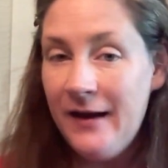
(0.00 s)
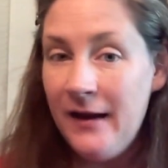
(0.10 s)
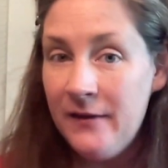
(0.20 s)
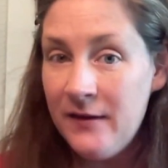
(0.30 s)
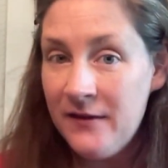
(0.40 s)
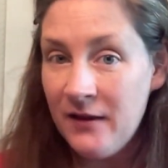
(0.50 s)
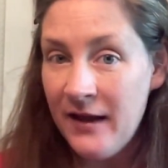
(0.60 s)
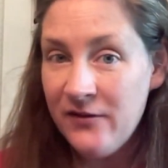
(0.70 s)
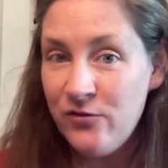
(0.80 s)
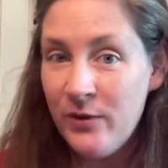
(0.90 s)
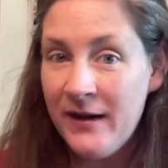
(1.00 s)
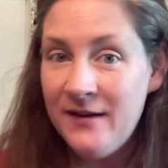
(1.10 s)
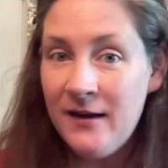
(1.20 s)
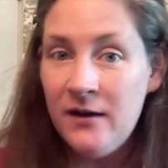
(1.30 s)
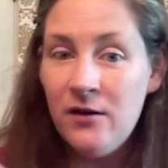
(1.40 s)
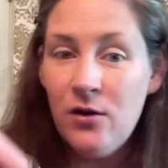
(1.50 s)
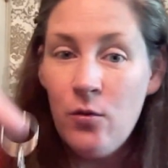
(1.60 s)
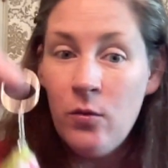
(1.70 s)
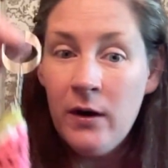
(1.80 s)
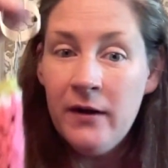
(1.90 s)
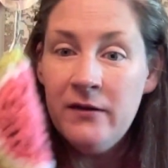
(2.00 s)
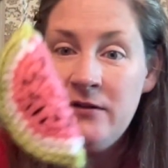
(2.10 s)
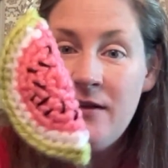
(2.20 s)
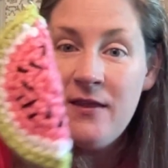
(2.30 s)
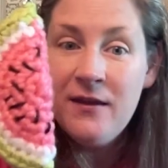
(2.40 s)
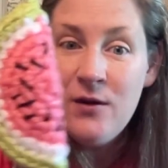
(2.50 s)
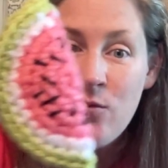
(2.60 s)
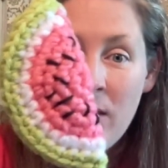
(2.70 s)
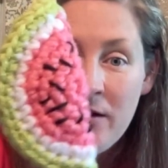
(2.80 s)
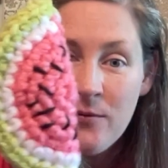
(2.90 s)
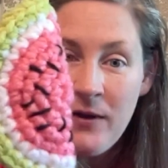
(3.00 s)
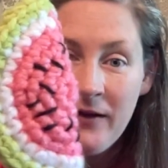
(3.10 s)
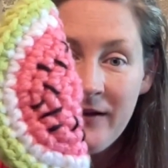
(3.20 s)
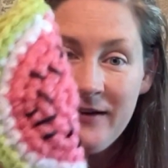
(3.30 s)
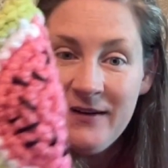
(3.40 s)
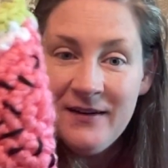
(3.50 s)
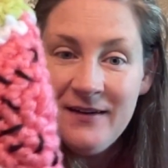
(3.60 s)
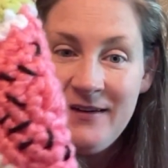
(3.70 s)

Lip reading: And then the last one I did was the watermelon.